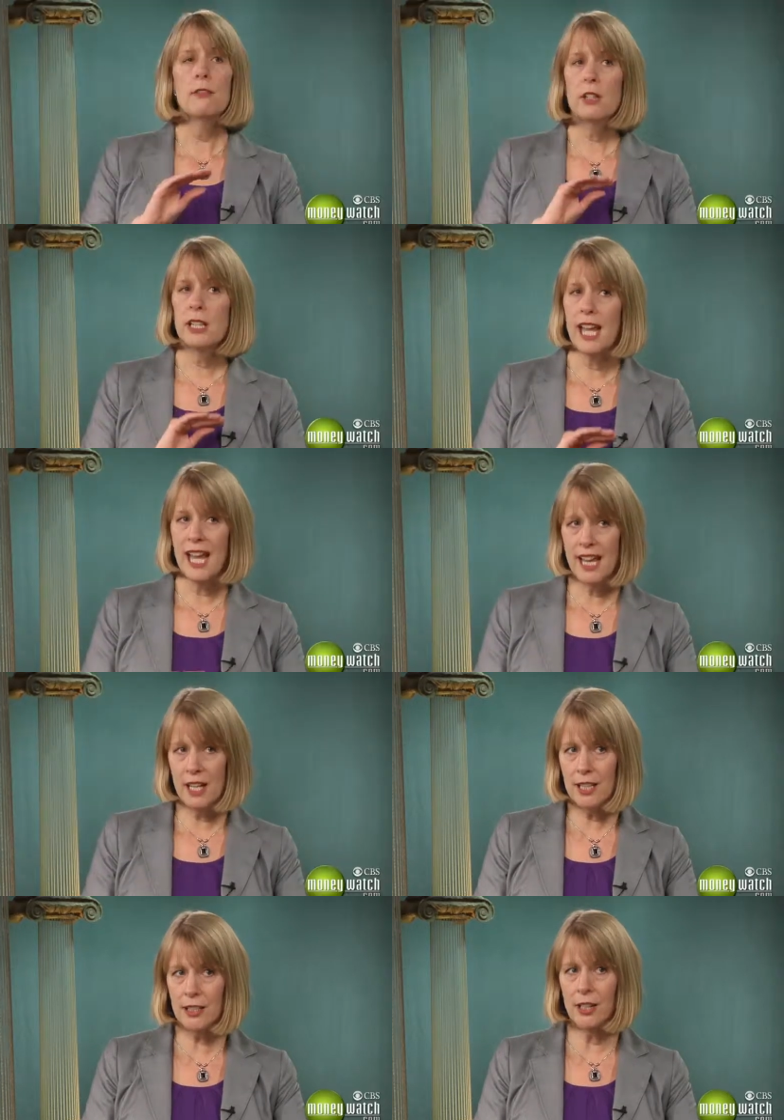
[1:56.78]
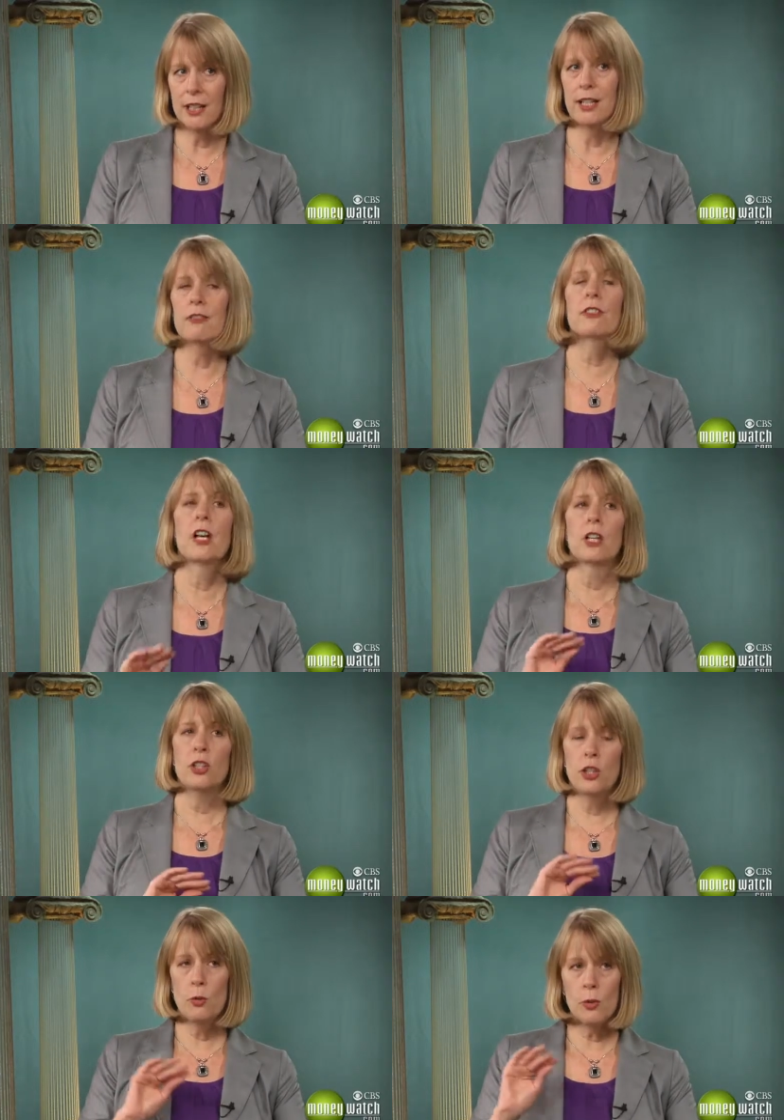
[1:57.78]
you can hang on long enough,
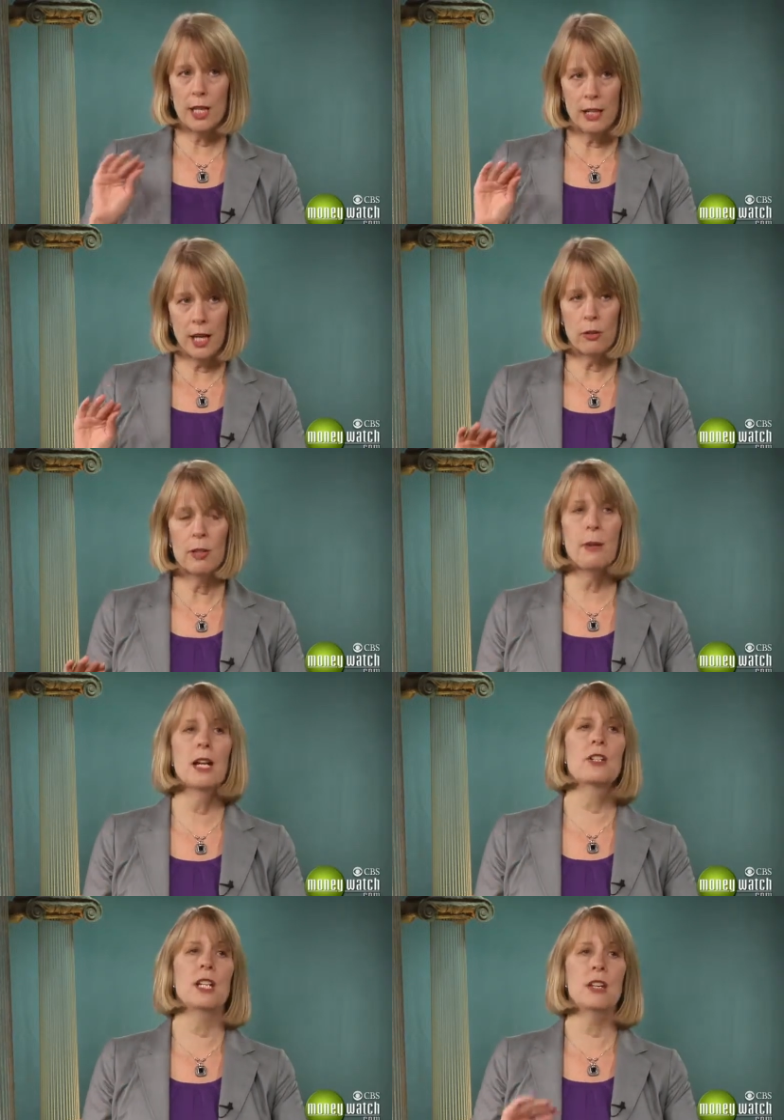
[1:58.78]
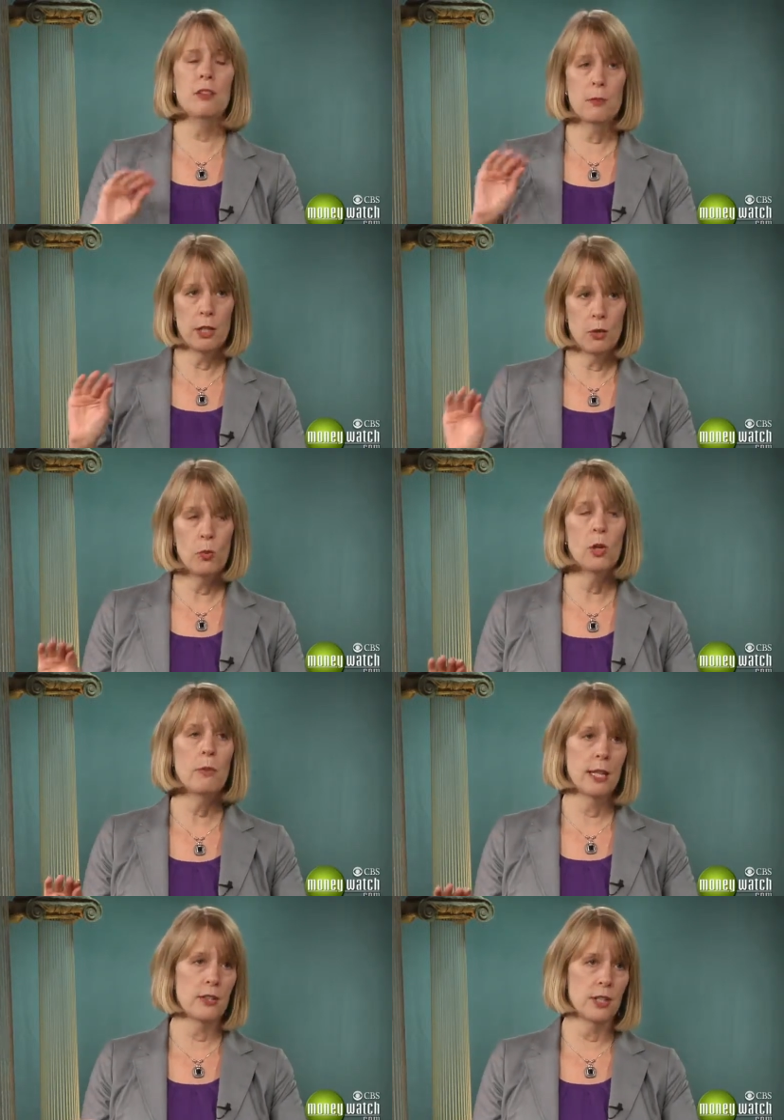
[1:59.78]
you will get not only back to even, but you will
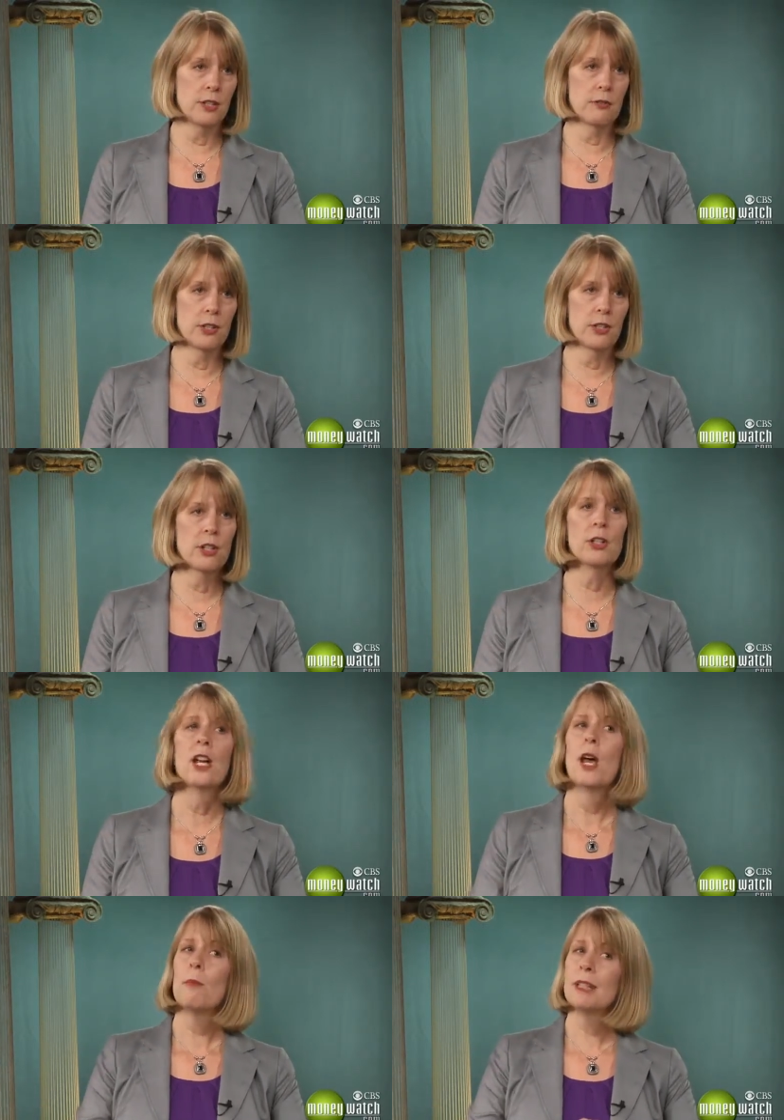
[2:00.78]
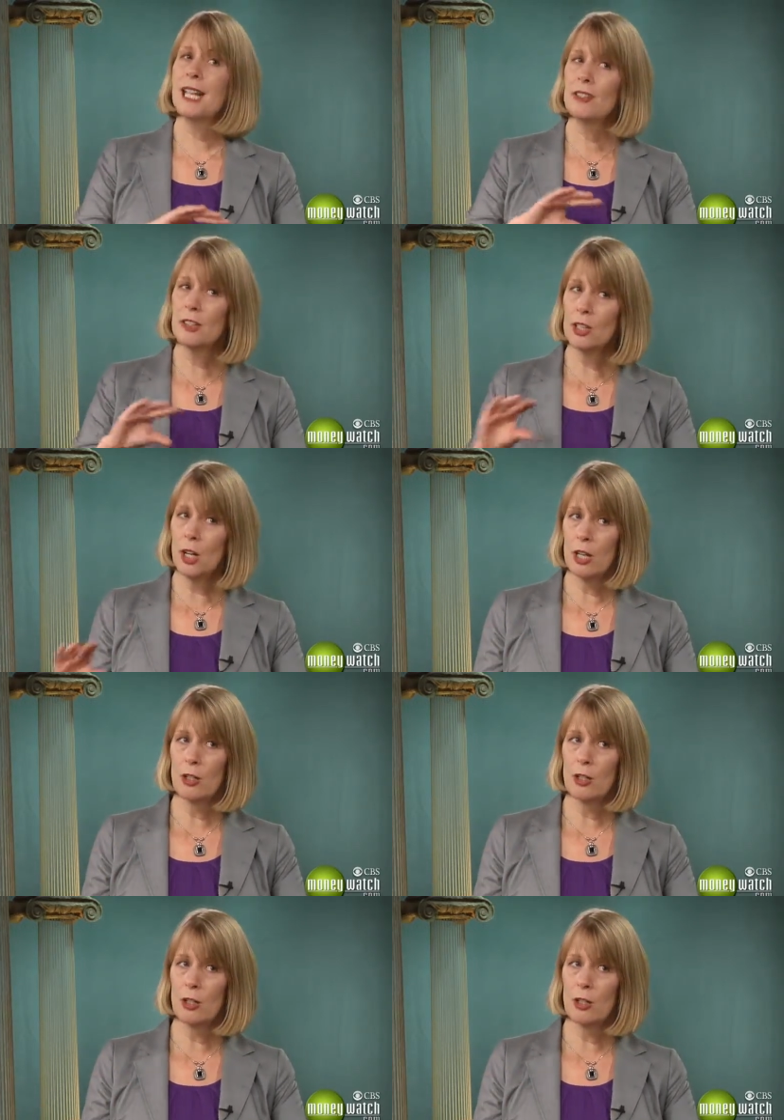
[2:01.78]
make a decent return. But that's a long